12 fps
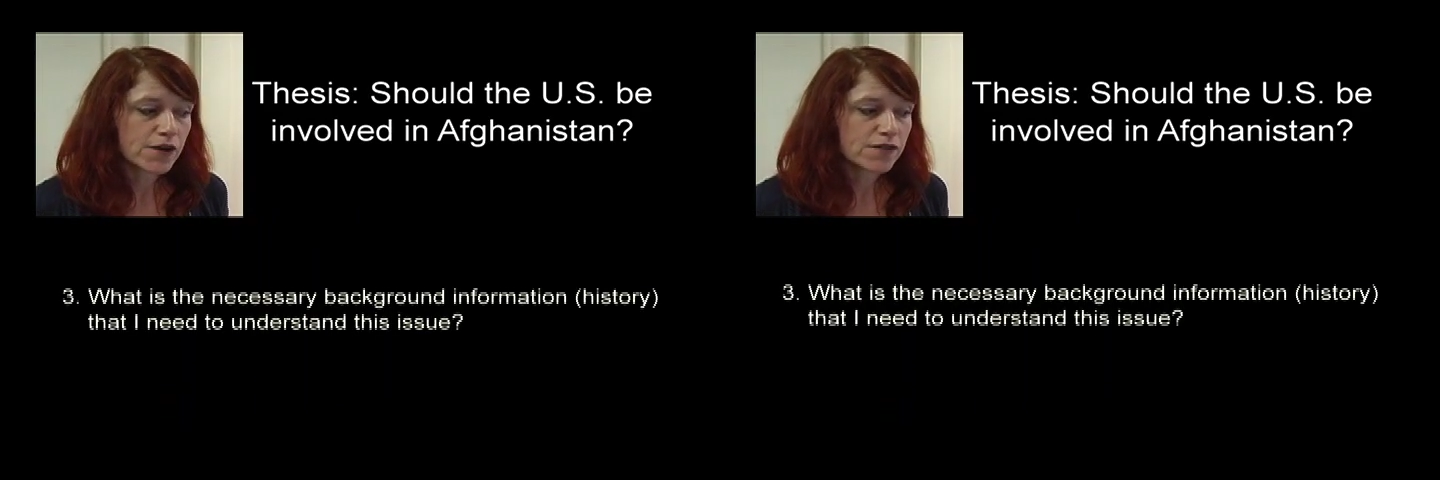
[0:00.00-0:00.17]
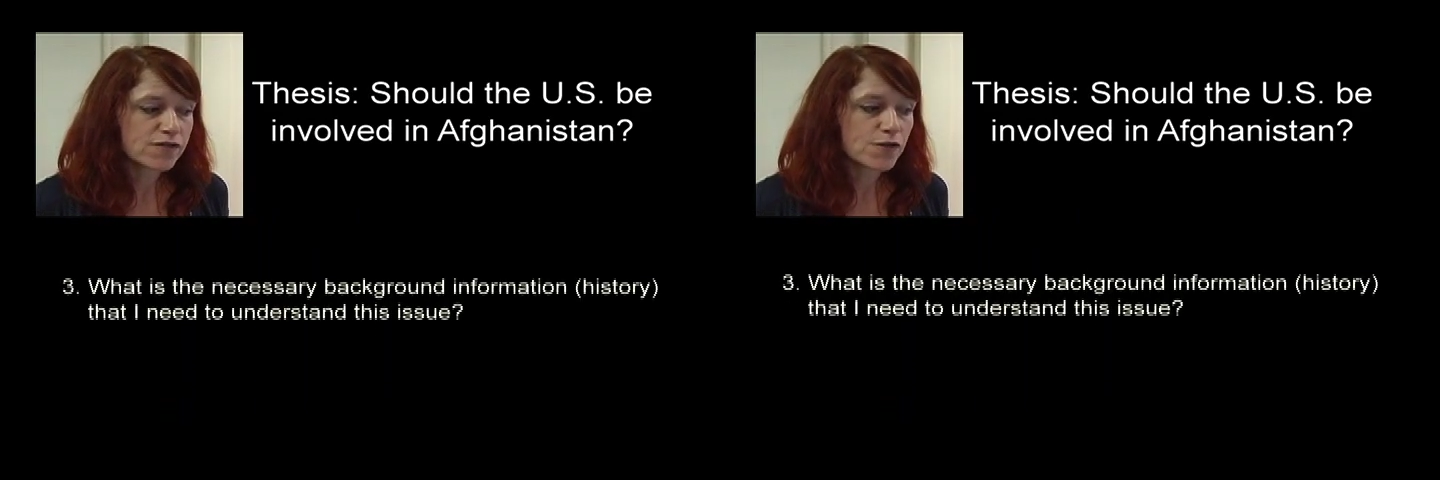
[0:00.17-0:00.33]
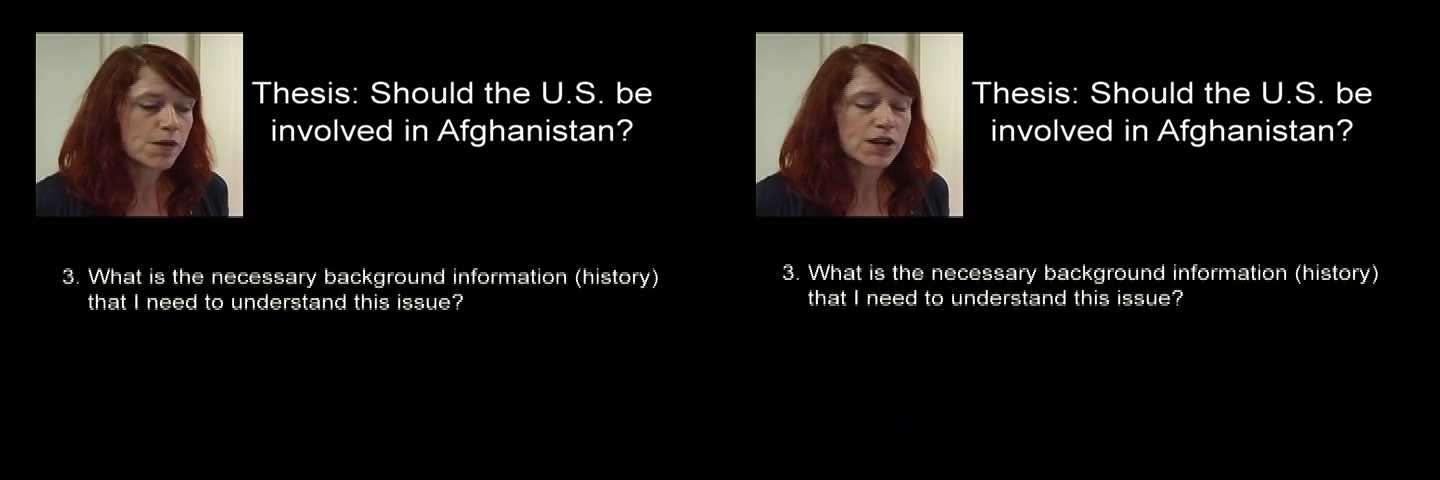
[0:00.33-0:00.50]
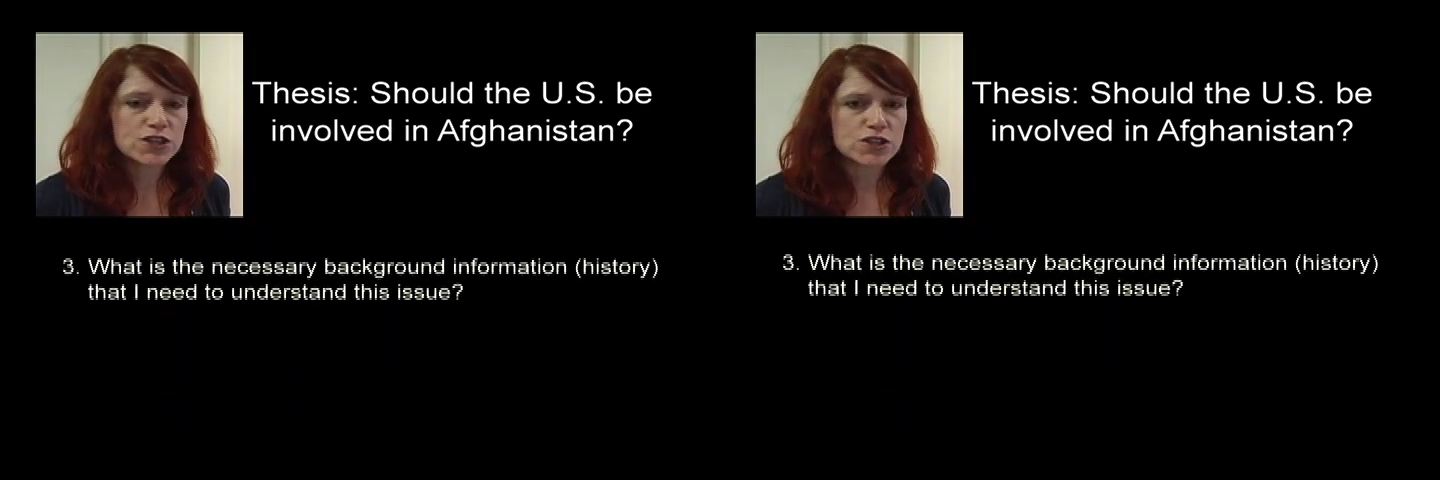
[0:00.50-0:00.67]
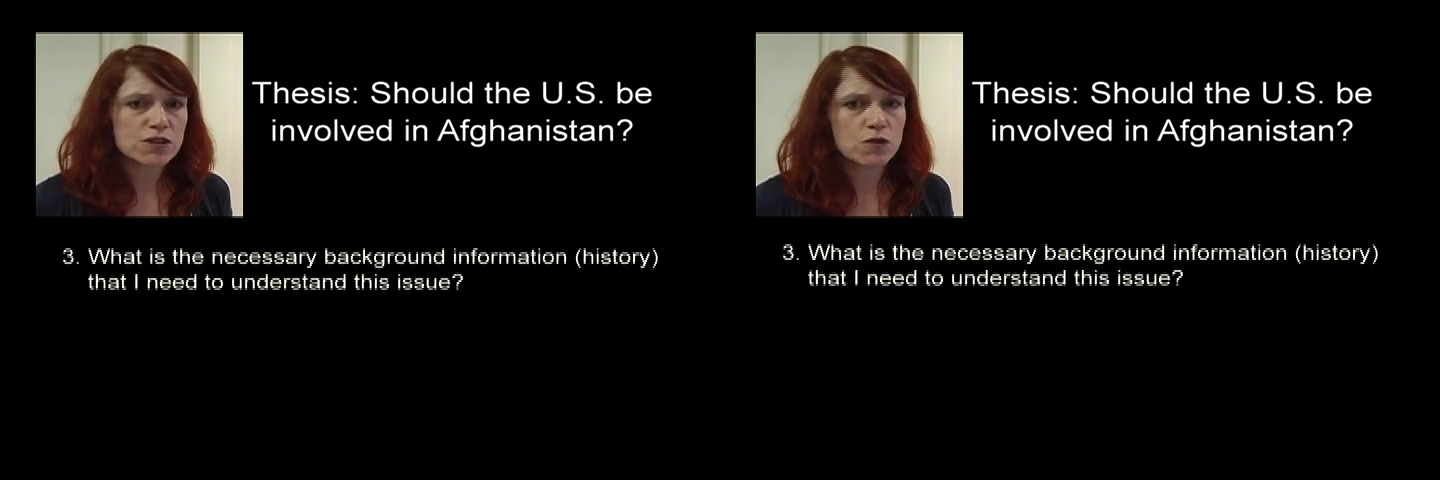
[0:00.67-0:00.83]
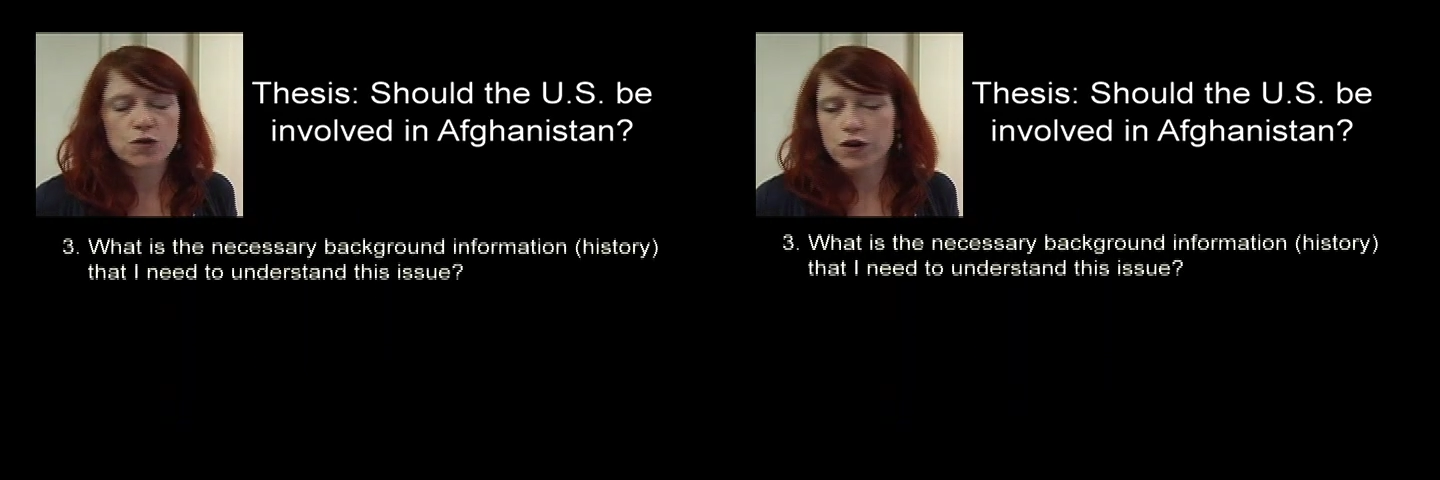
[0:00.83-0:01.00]

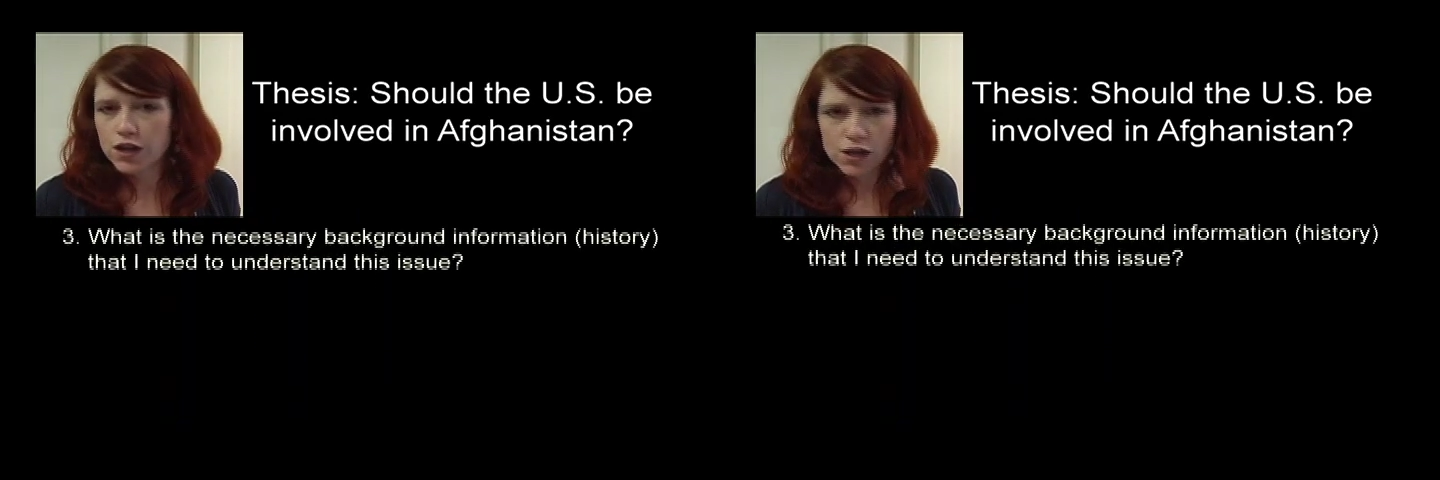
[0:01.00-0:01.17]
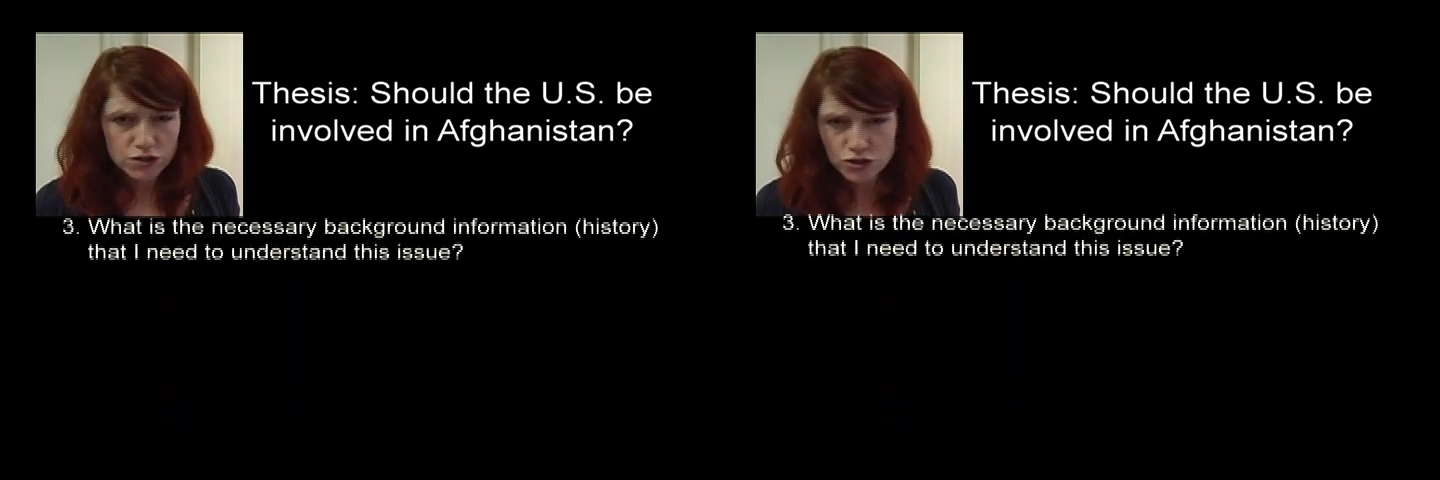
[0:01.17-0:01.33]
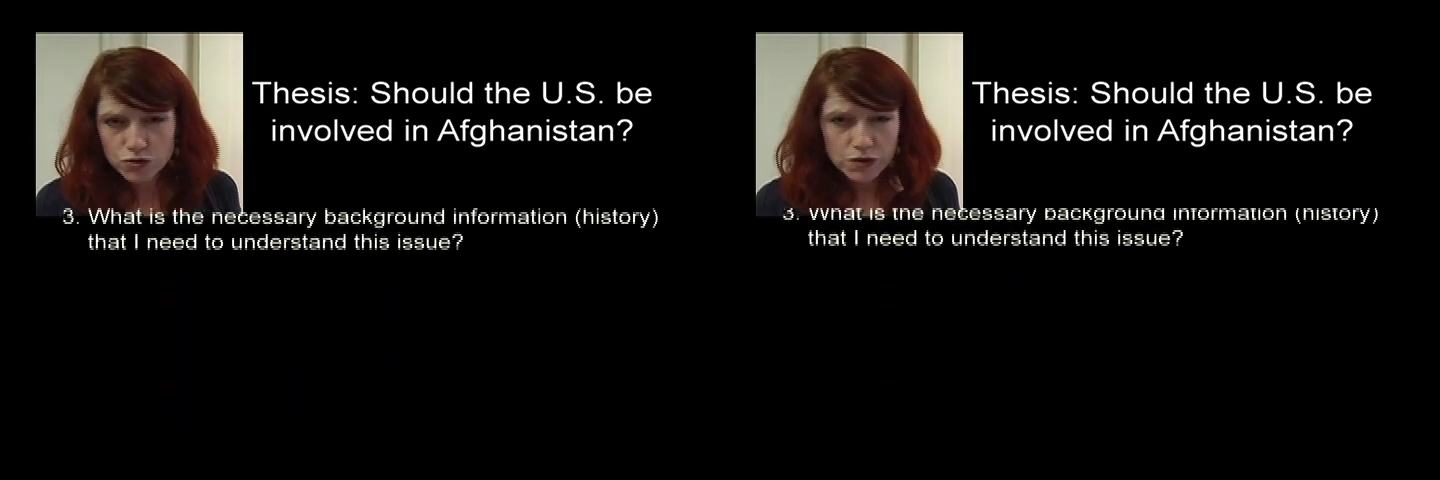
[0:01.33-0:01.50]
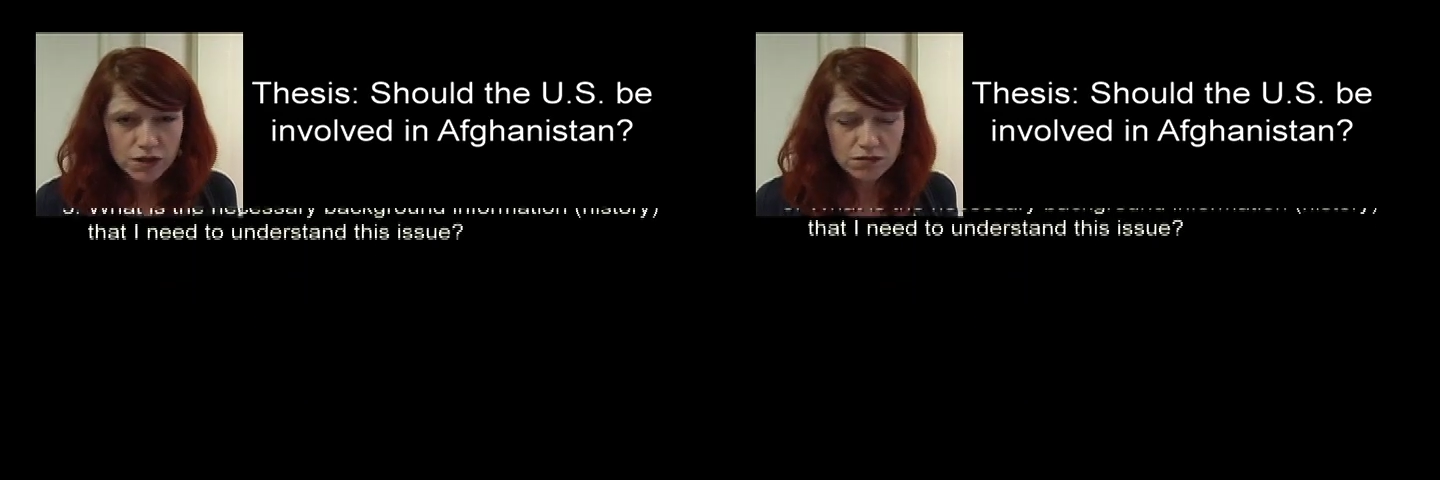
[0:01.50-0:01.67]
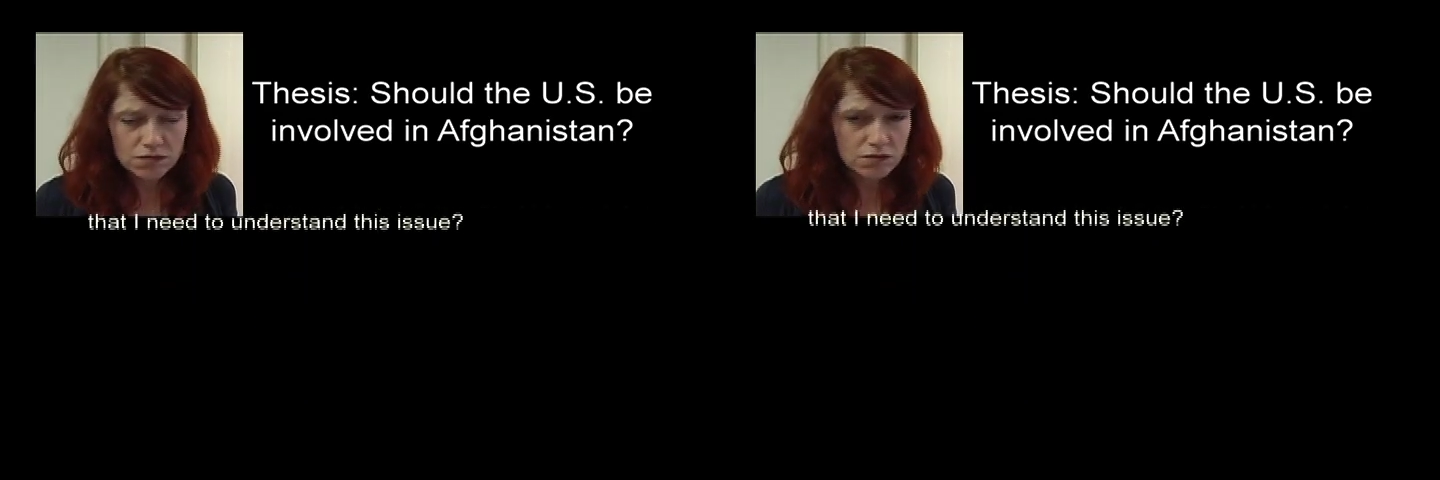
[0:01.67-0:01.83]
information or history